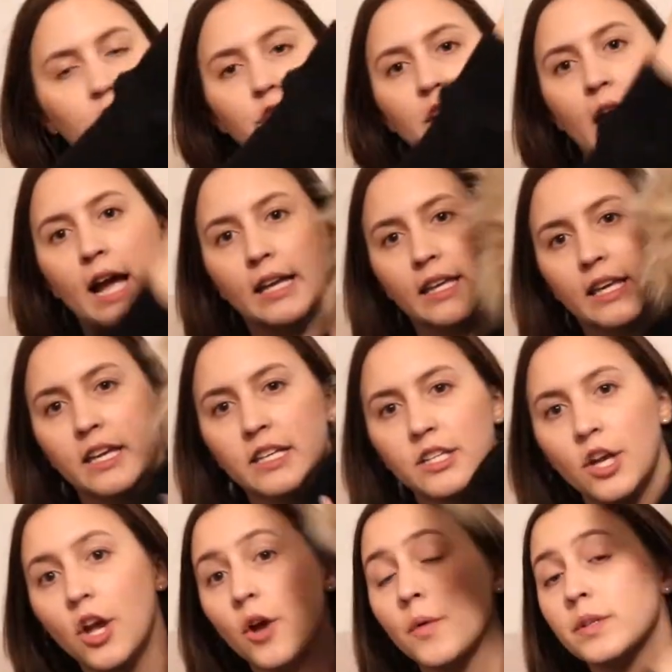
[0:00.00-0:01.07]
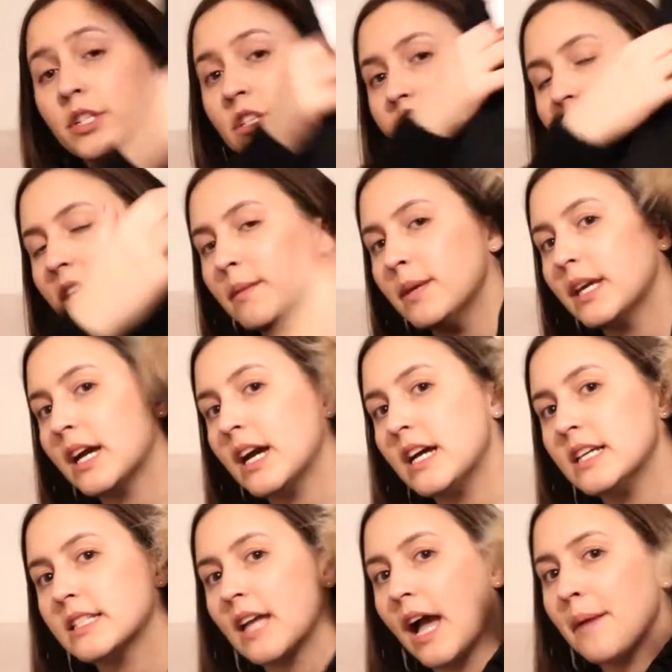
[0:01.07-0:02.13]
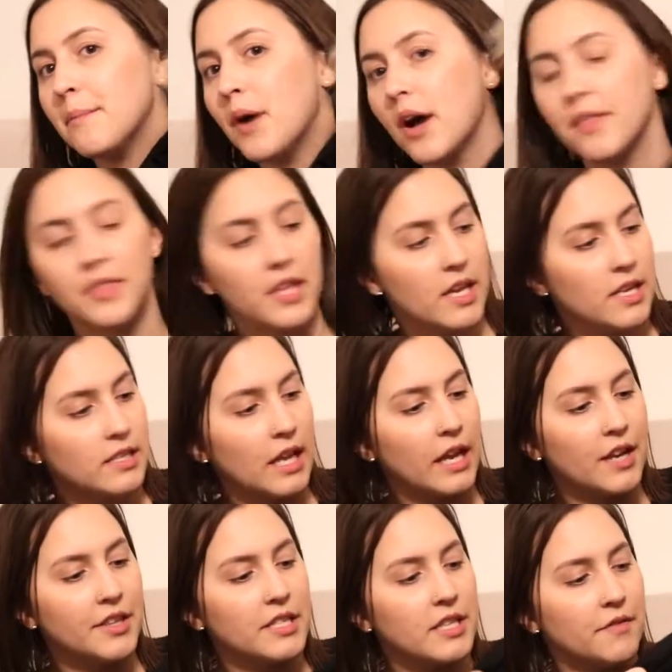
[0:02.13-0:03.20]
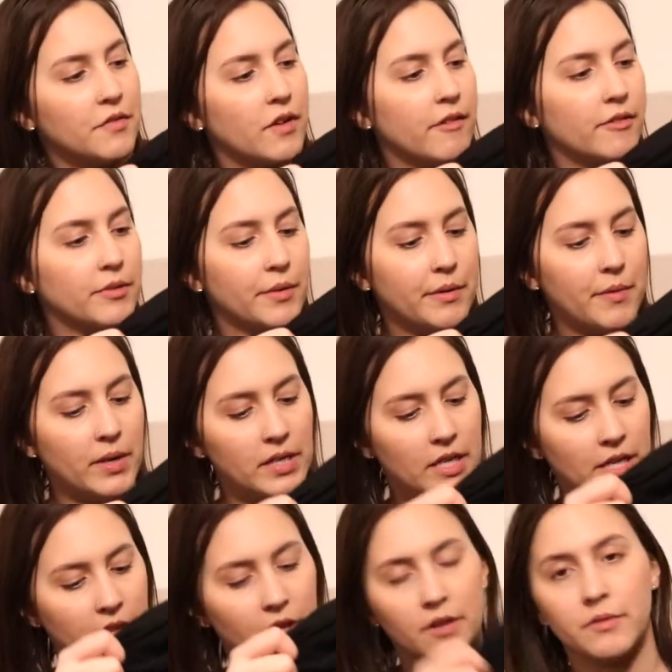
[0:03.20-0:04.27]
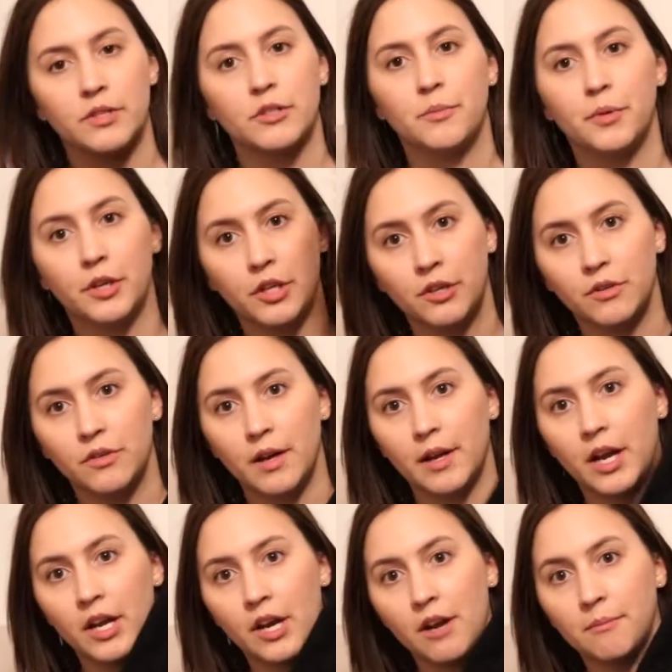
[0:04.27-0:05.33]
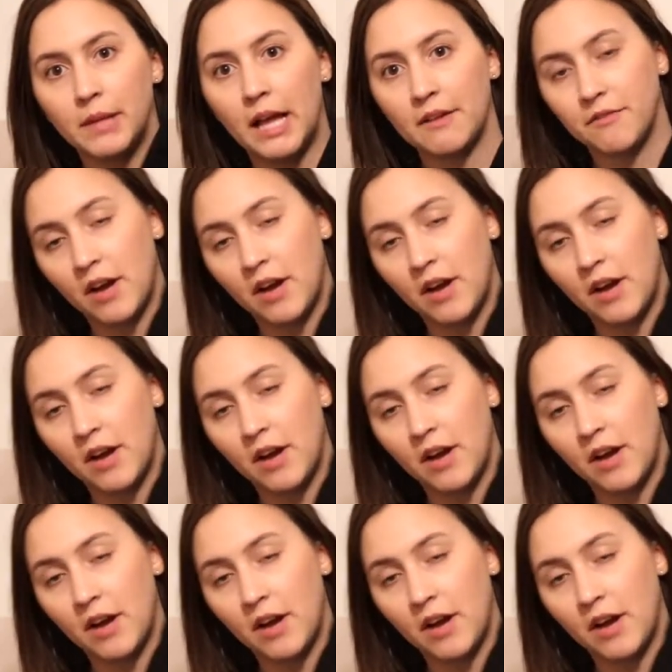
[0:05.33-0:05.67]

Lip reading: jacket, which is funny because I got this at Forever 21 and I thought it was super cute. I got it on Black